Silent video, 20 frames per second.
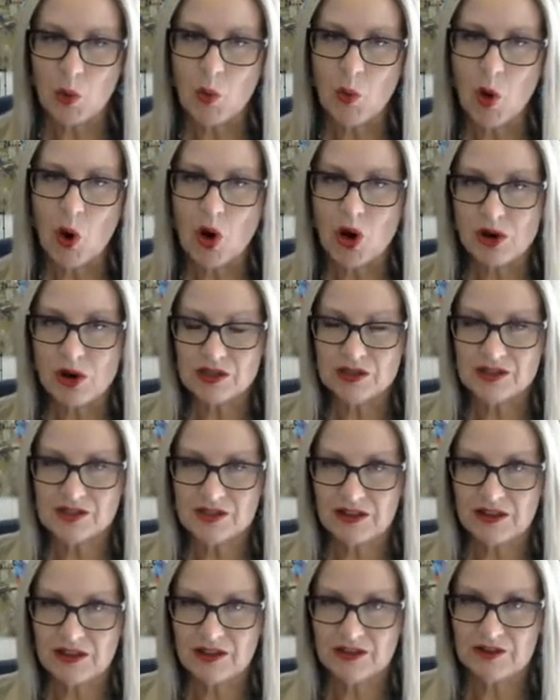
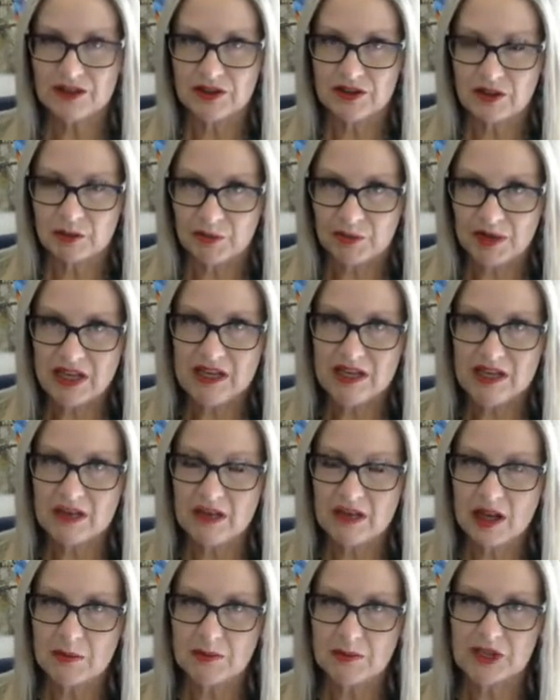was that the pier
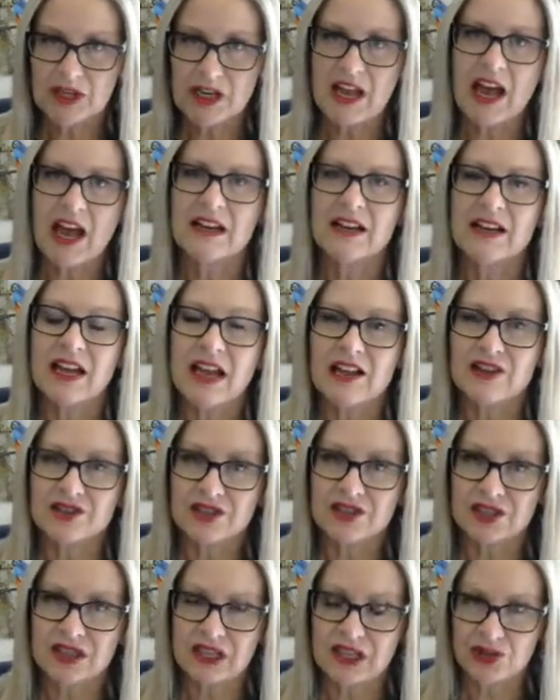company had
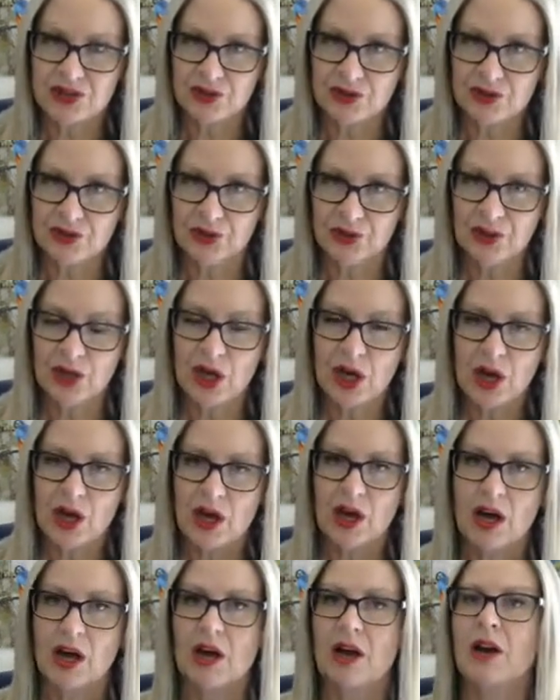entered into
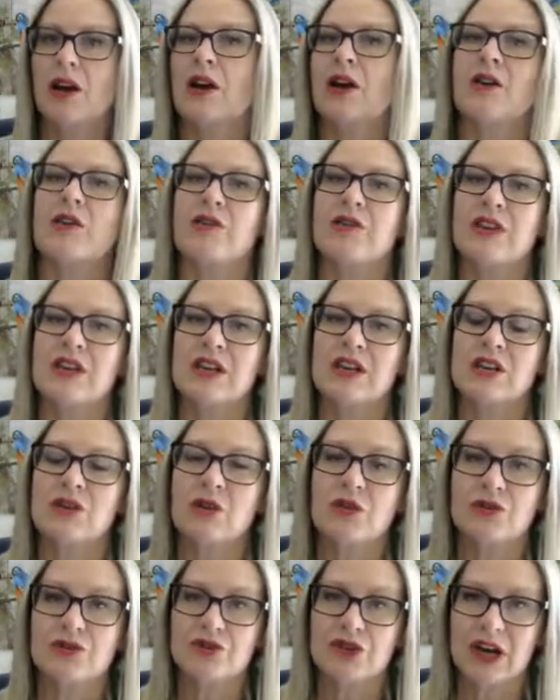the
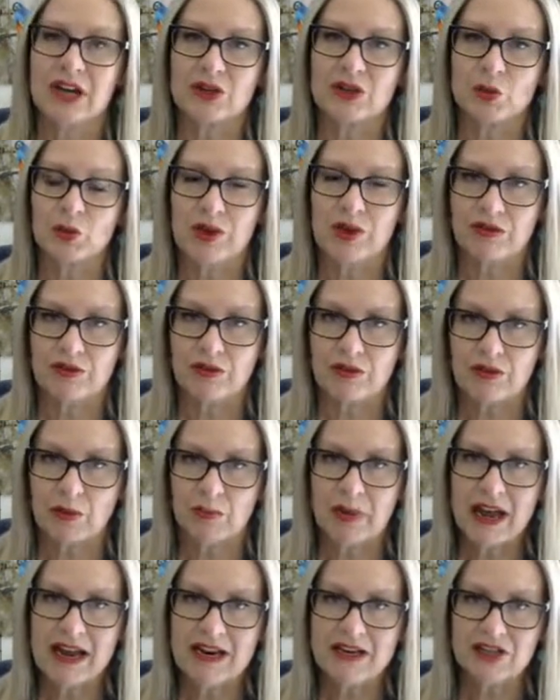contract with the
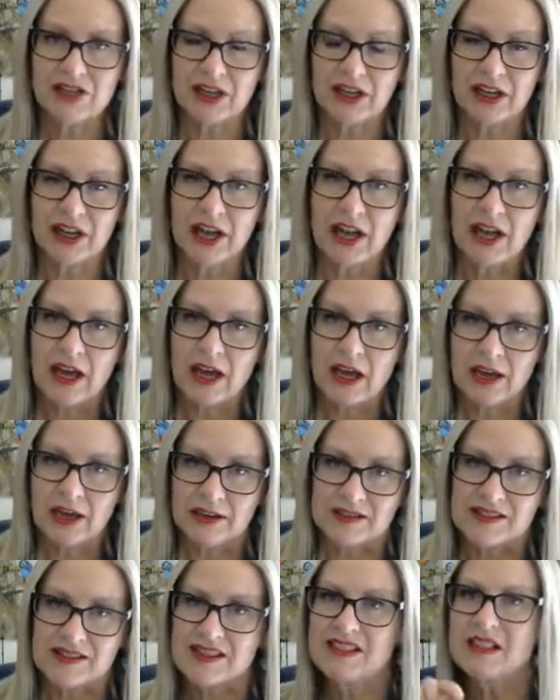painter,
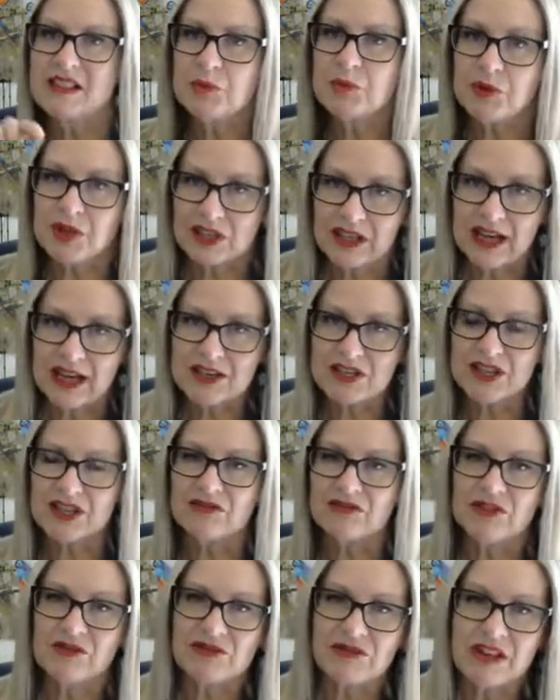
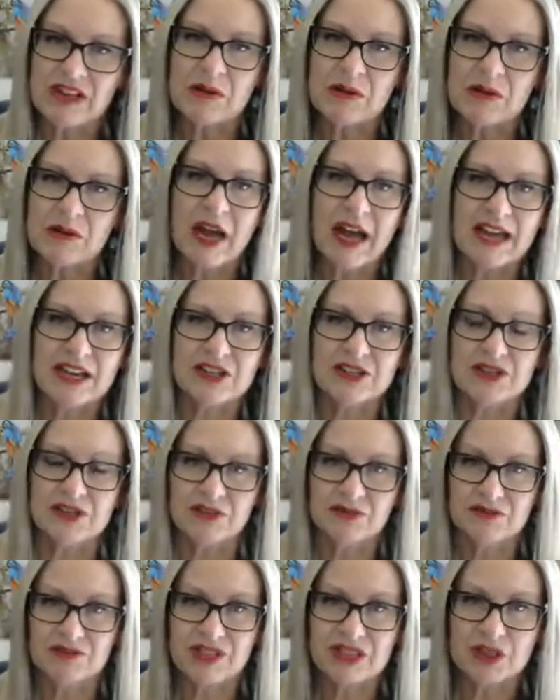stipulating that their paint,
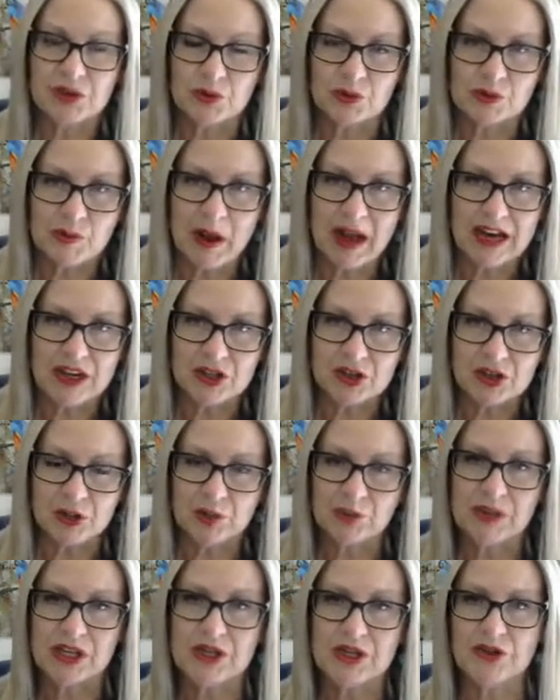Detail's paint,
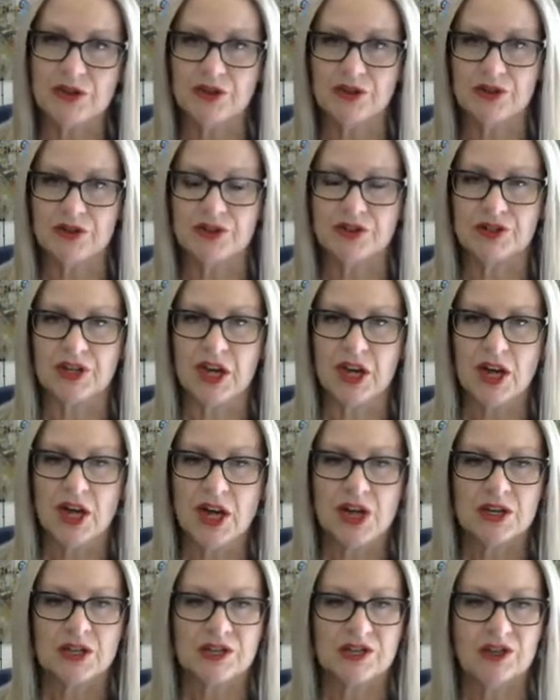should be used.
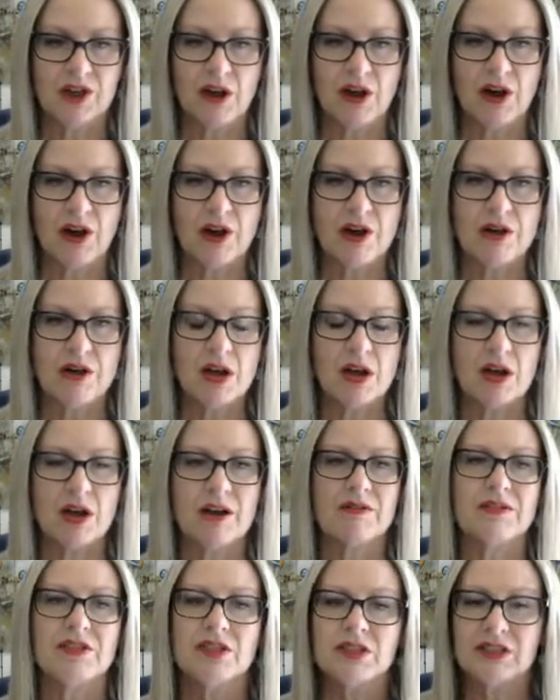So
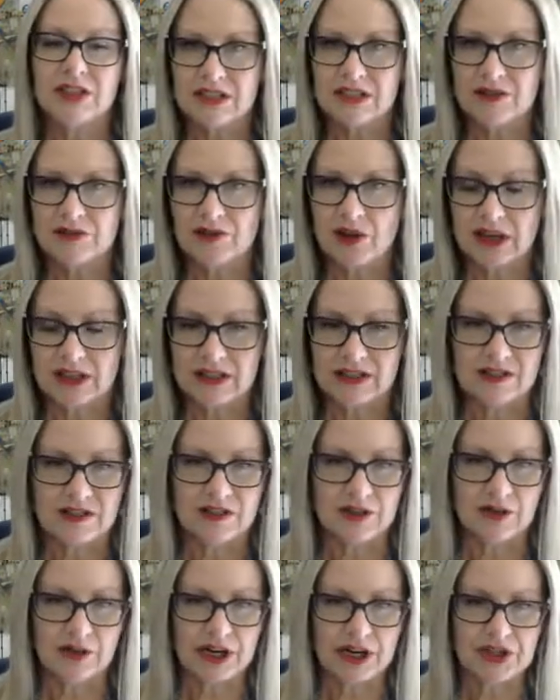you need to find
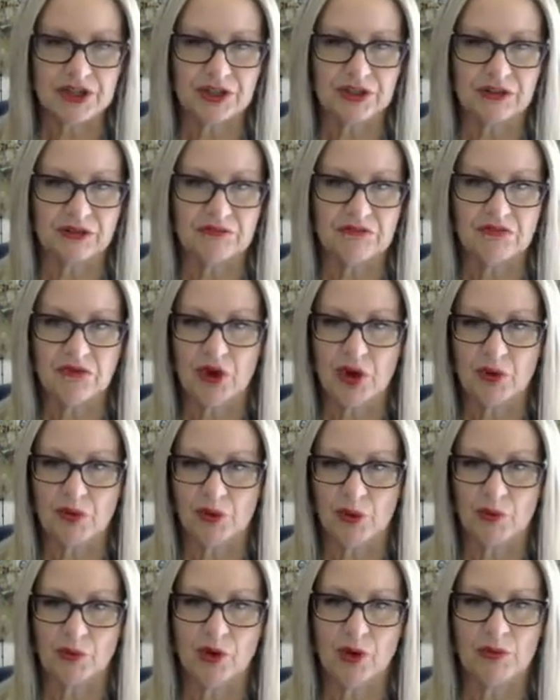consideration. No
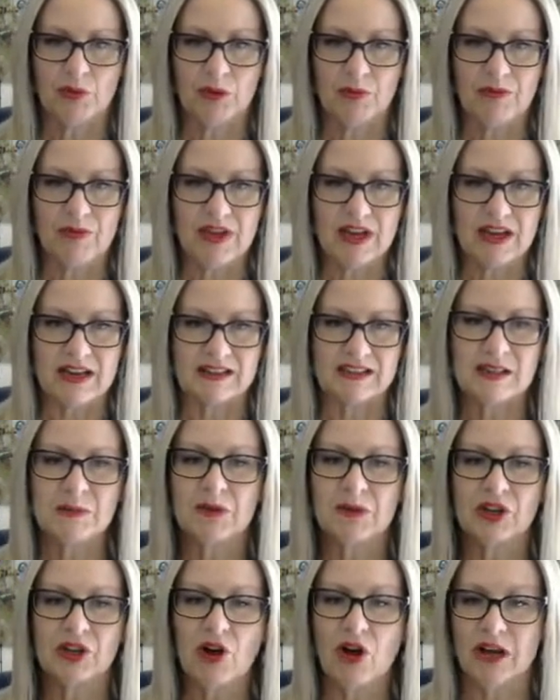real problem there.
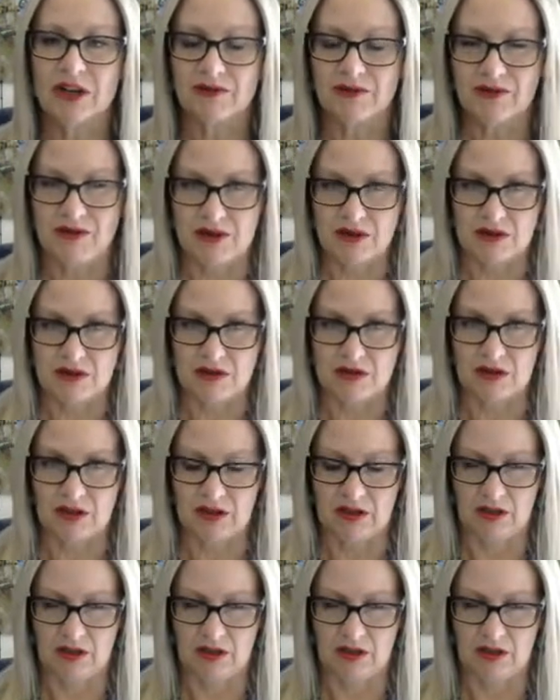Similar kind of thing